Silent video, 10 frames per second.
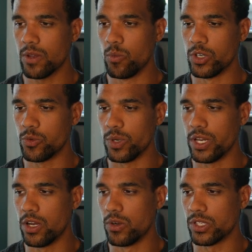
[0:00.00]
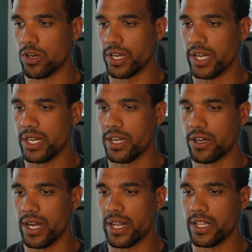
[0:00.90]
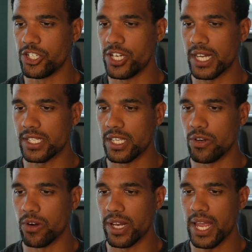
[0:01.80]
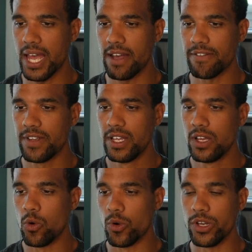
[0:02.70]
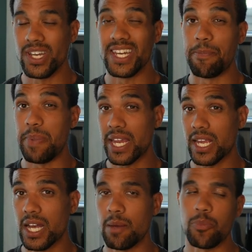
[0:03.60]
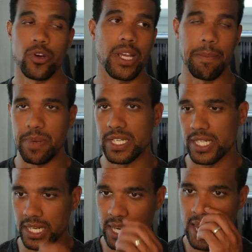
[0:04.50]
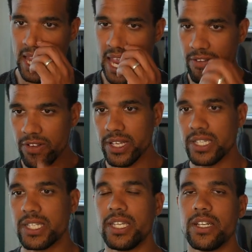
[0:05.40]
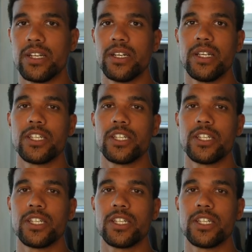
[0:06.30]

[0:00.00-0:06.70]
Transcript: which we know is already in here, and the chats that you already have, or you need to pick up or you get busy, everything is here.